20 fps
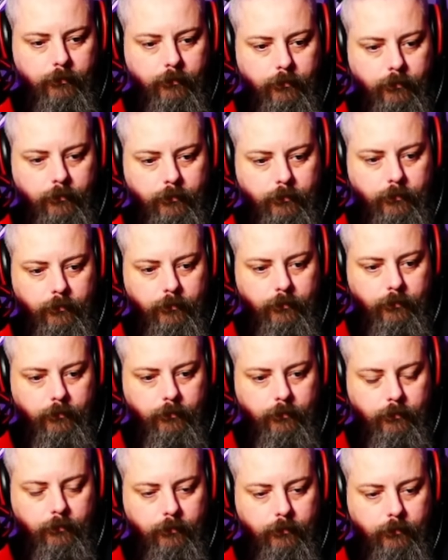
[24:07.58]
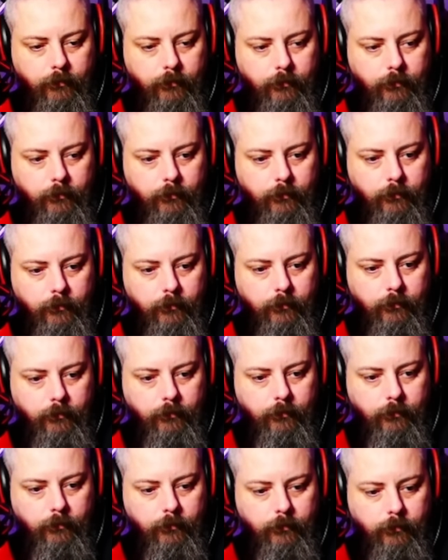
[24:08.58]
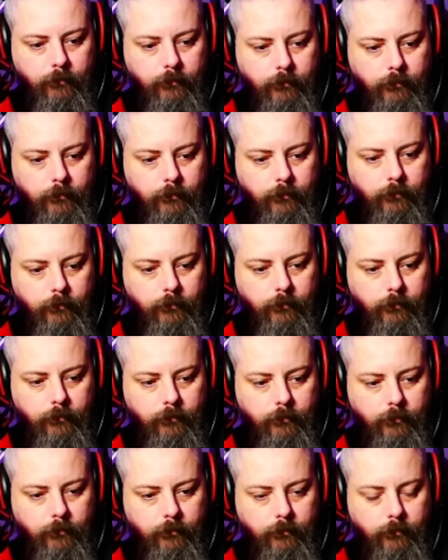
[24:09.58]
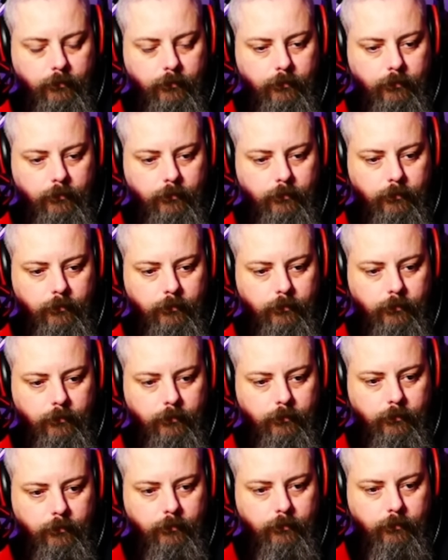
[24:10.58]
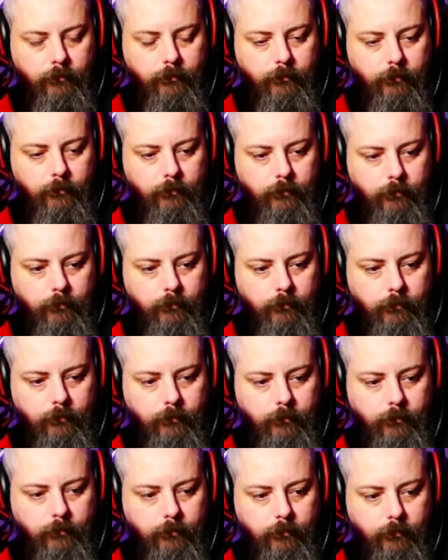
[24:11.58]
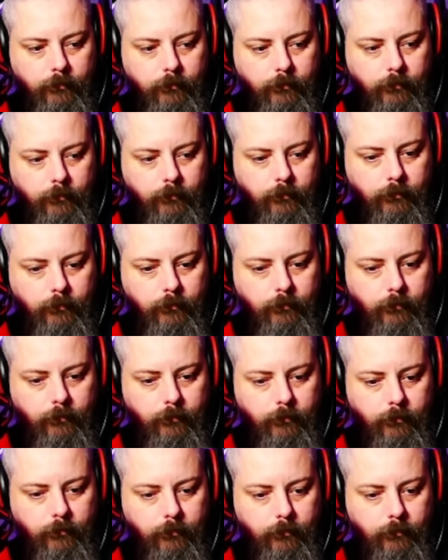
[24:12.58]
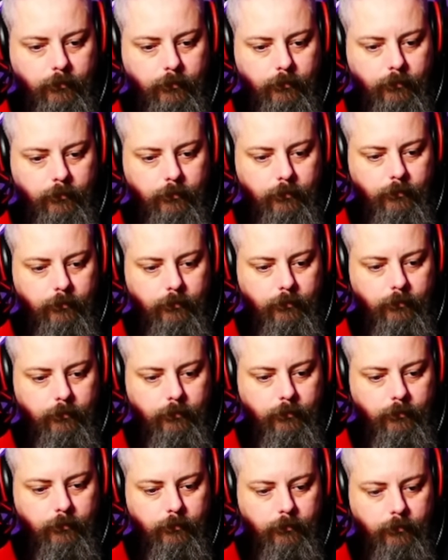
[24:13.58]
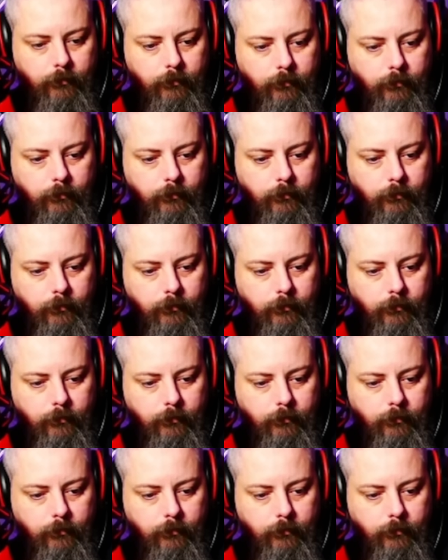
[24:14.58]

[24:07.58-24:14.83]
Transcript: [no speech]